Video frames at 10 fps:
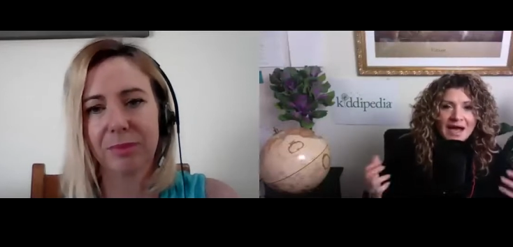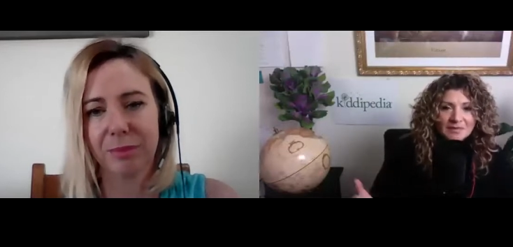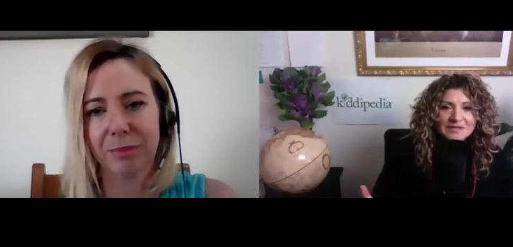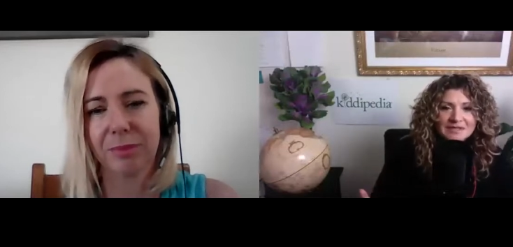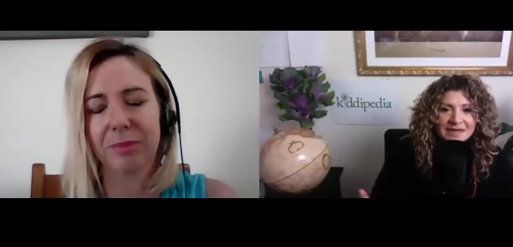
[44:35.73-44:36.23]

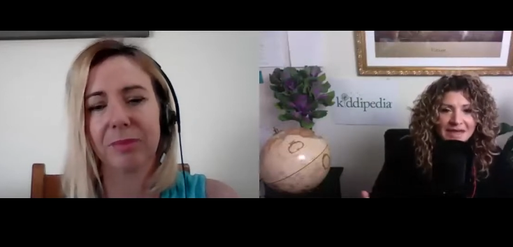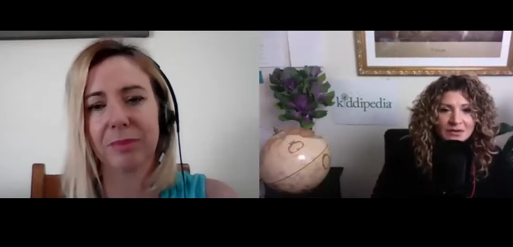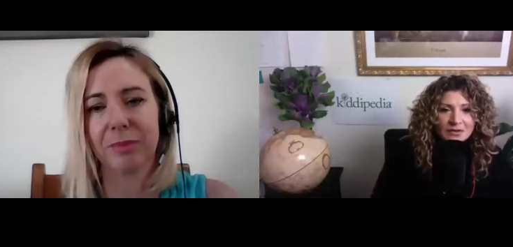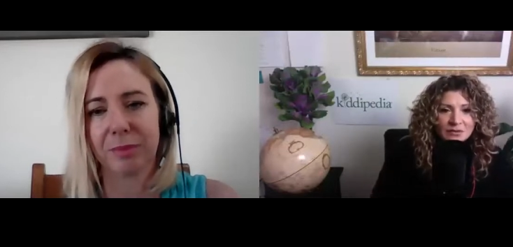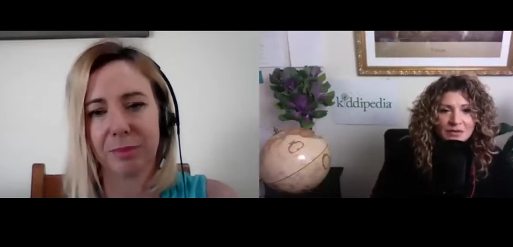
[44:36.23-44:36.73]
Speaker 1: up to
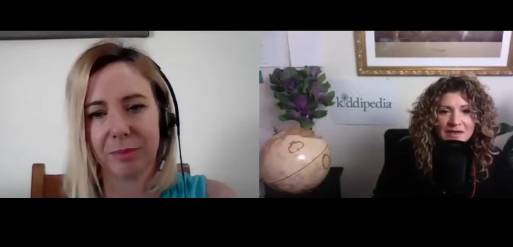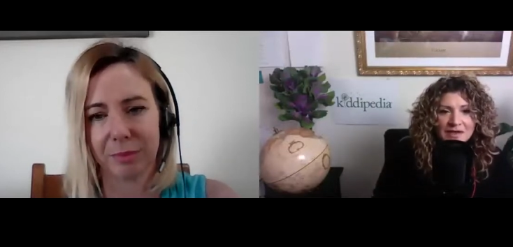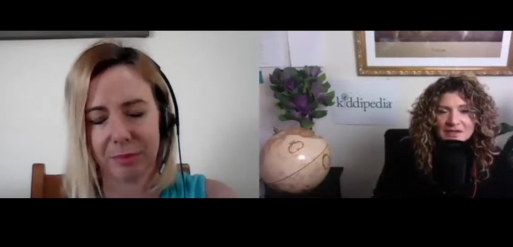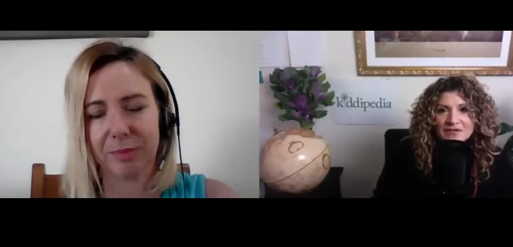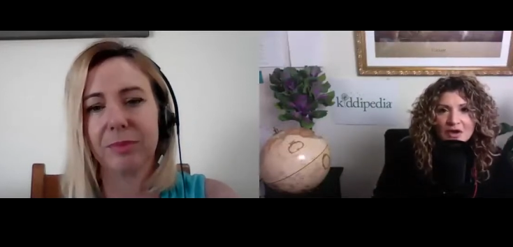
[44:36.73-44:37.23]
date with
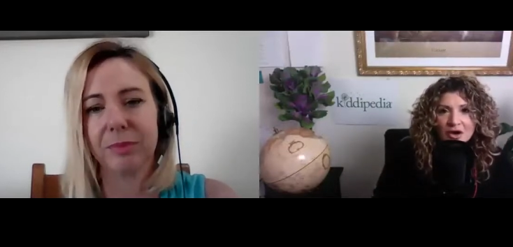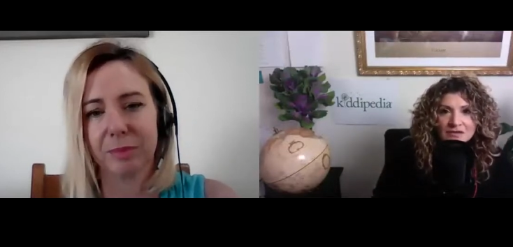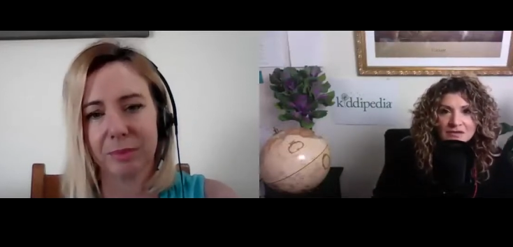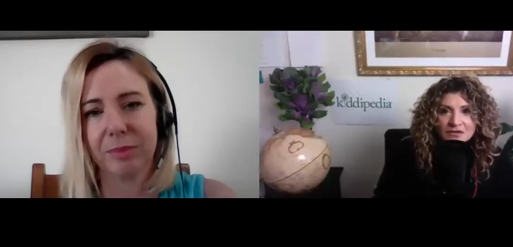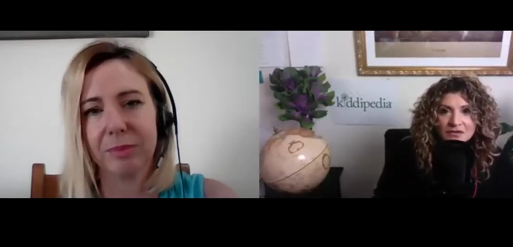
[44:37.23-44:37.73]

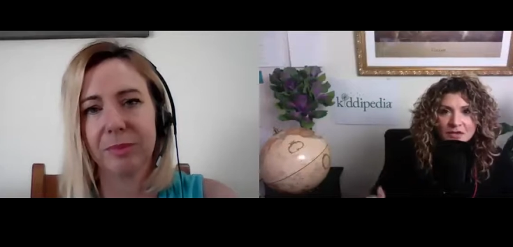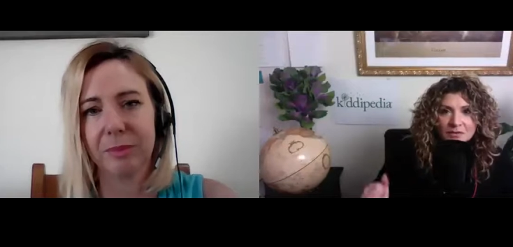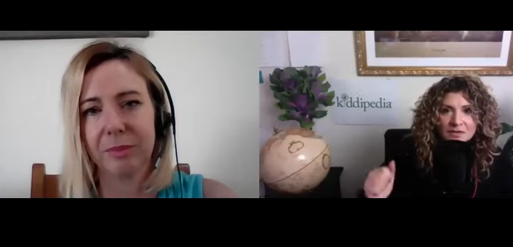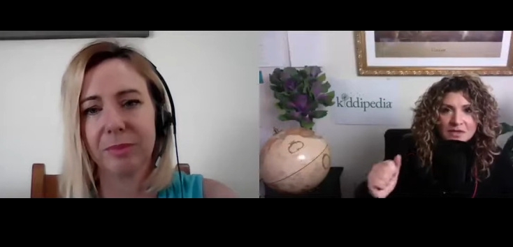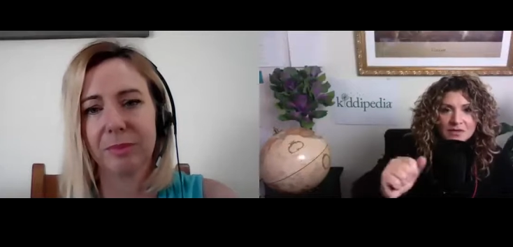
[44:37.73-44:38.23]
antivirus and those
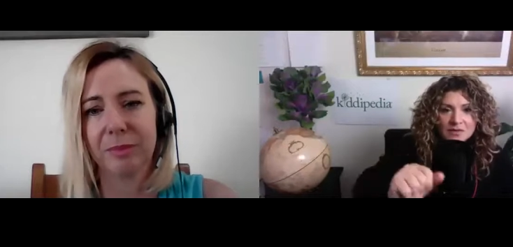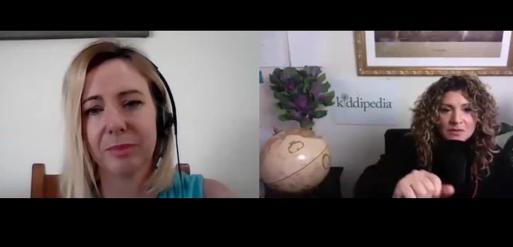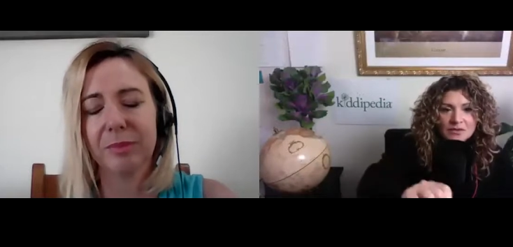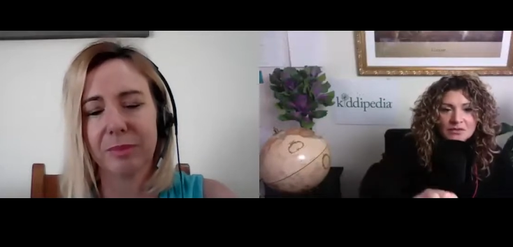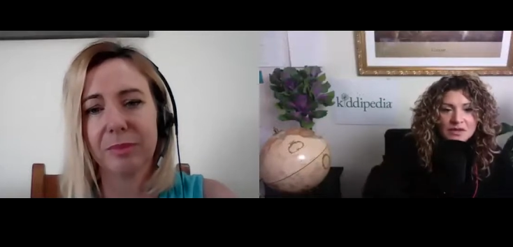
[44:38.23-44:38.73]
types of things as
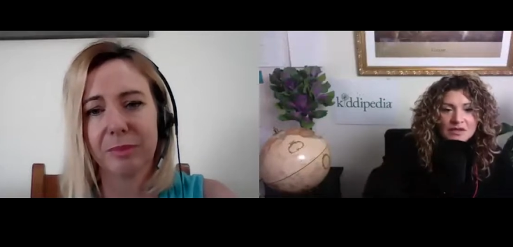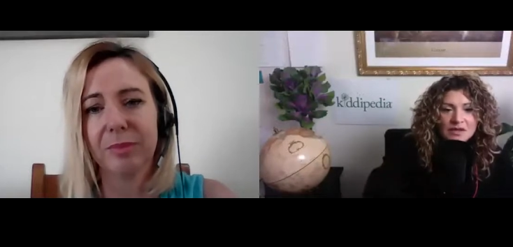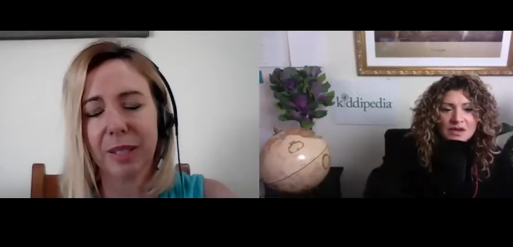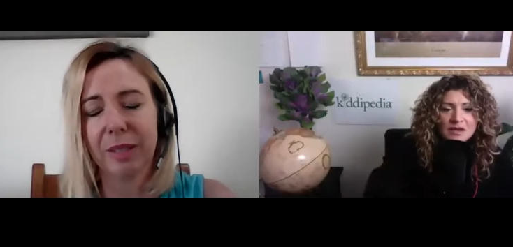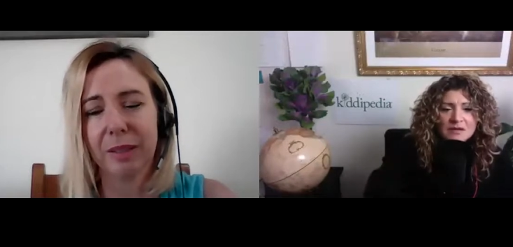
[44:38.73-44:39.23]
well don't you
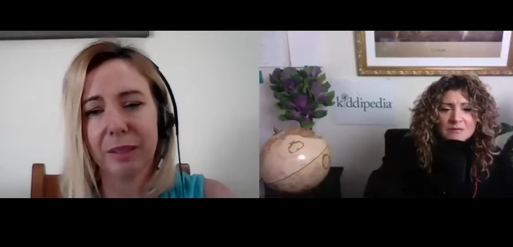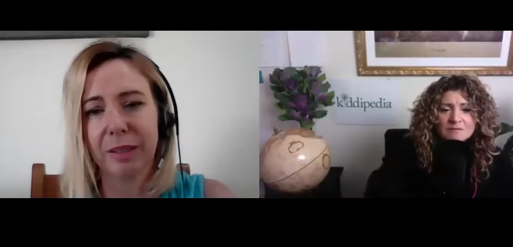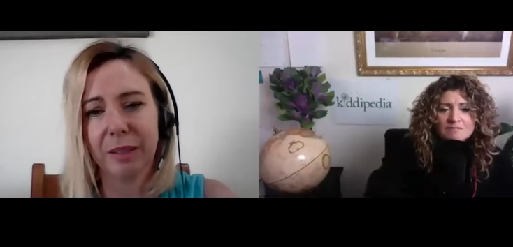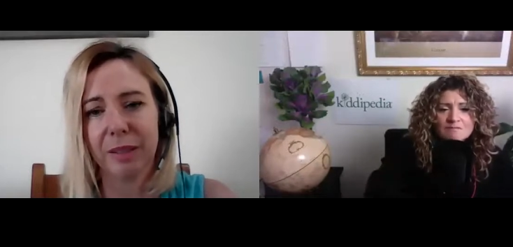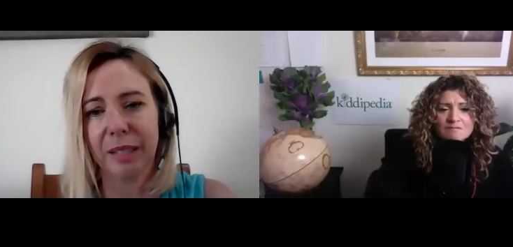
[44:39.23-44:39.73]
think
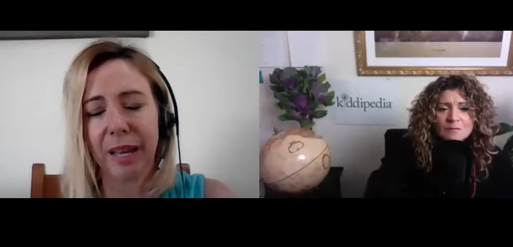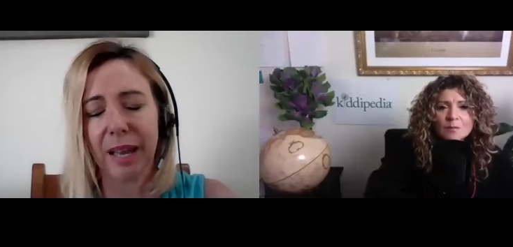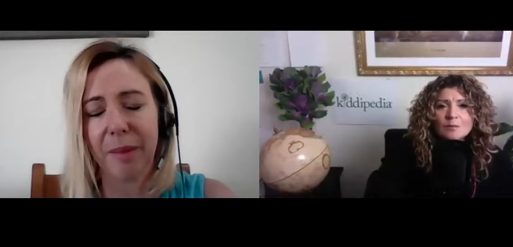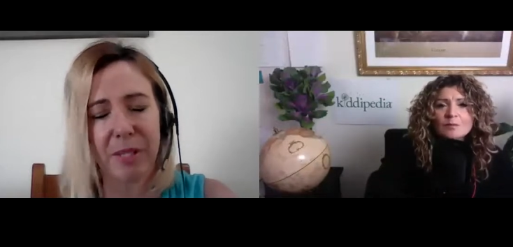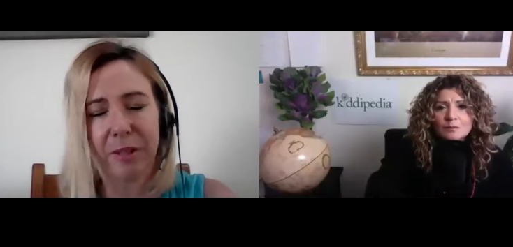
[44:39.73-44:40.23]
Speaker 2: yeah
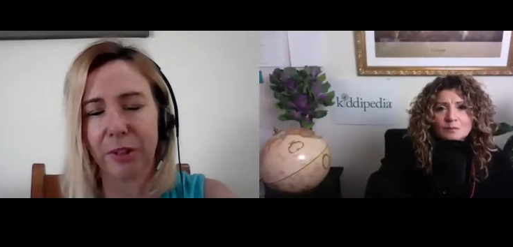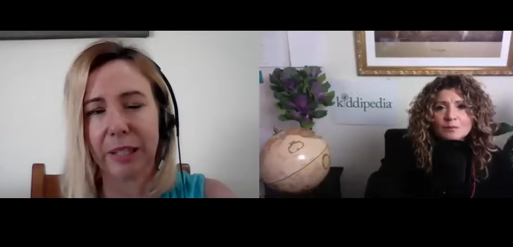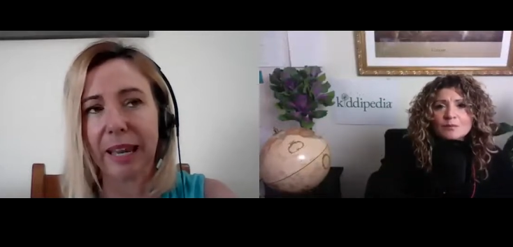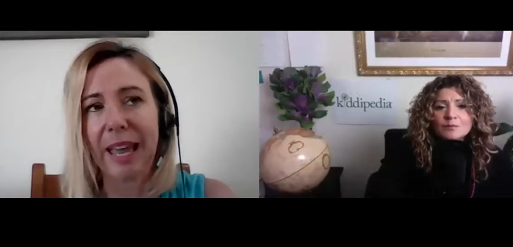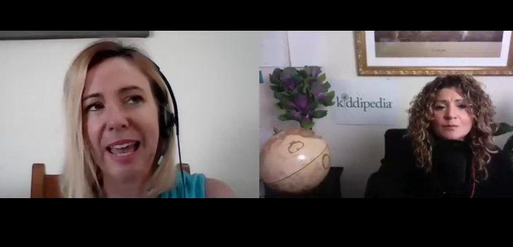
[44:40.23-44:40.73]

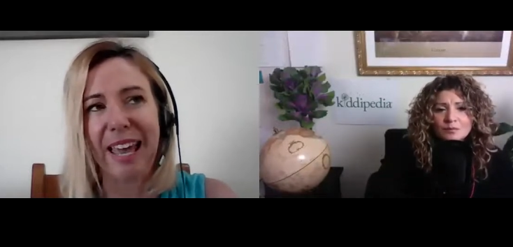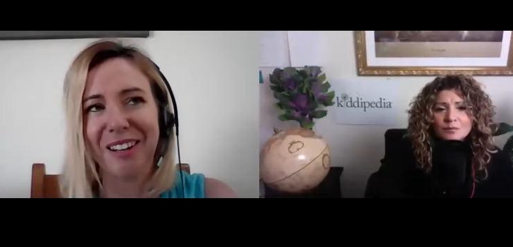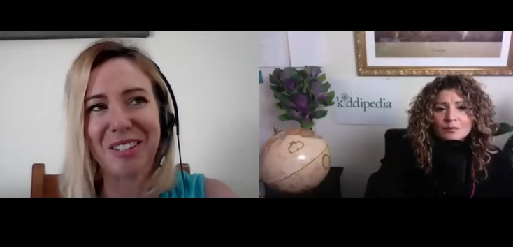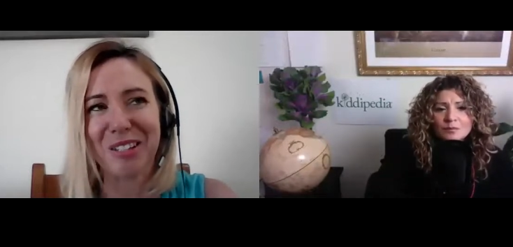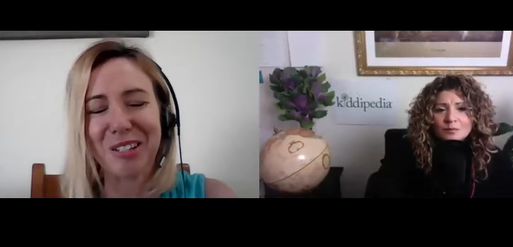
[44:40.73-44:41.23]
absolutely
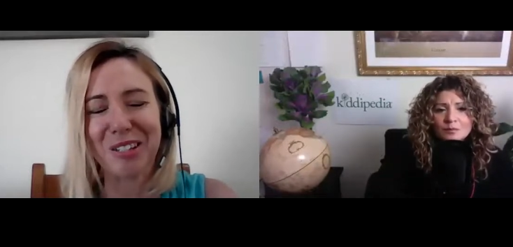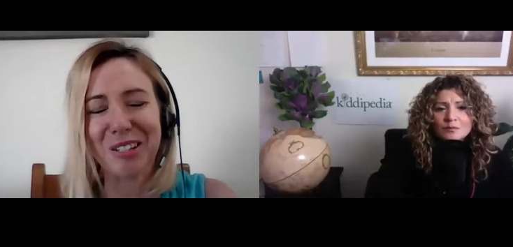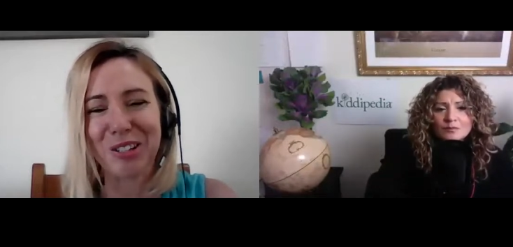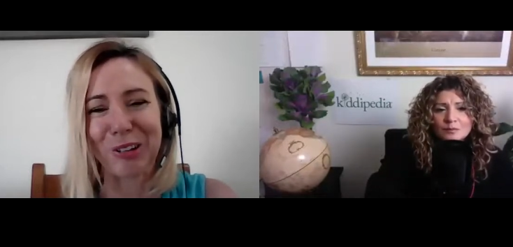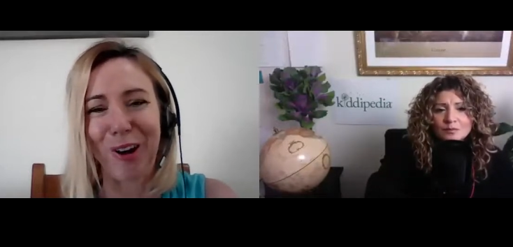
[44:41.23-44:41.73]
and as i said
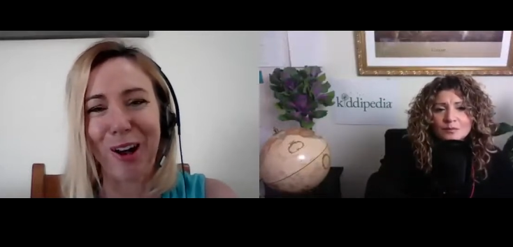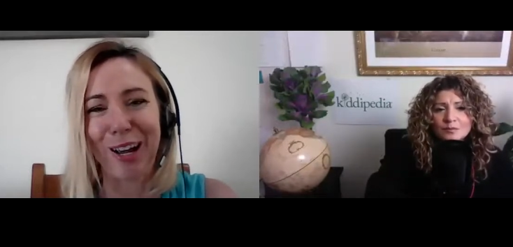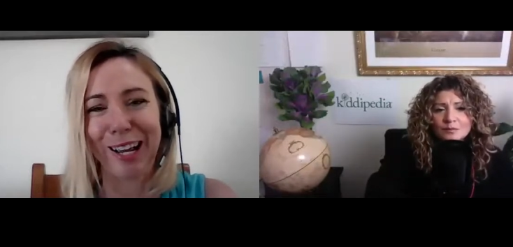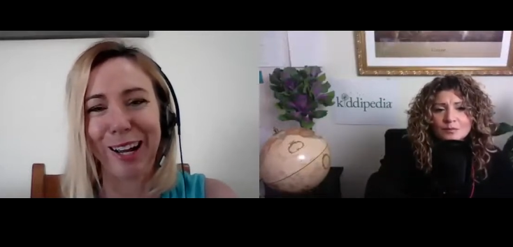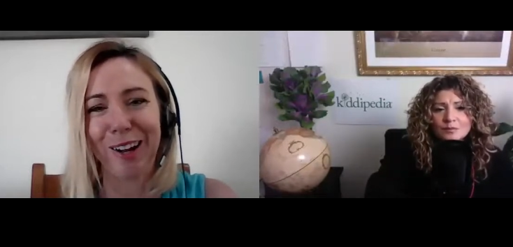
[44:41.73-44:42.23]
to you
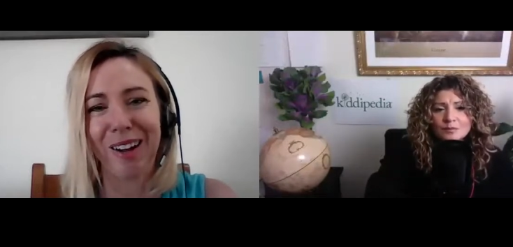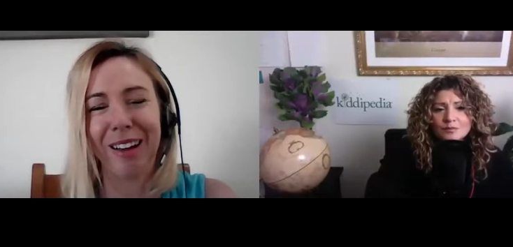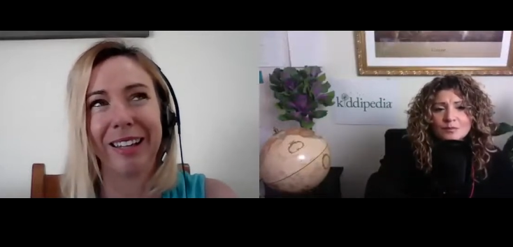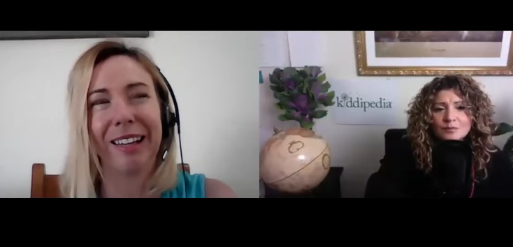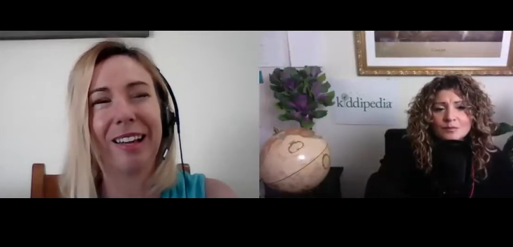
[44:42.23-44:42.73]
i i